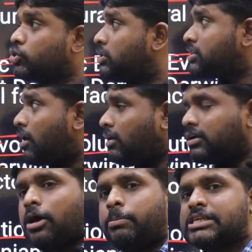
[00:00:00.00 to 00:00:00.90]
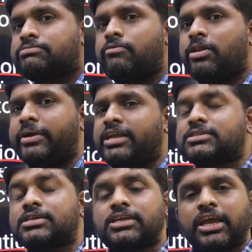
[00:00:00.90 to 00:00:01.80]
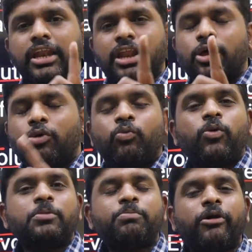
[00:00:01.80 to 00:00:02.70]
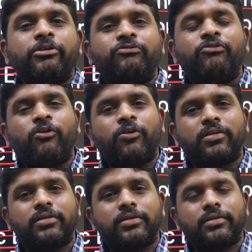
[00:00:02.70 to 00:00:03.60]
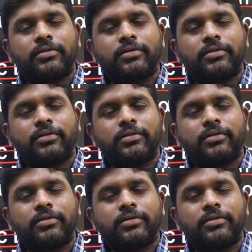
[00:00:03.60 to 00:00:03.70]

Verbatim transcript: So these are all topics we will be discussing in 1.4.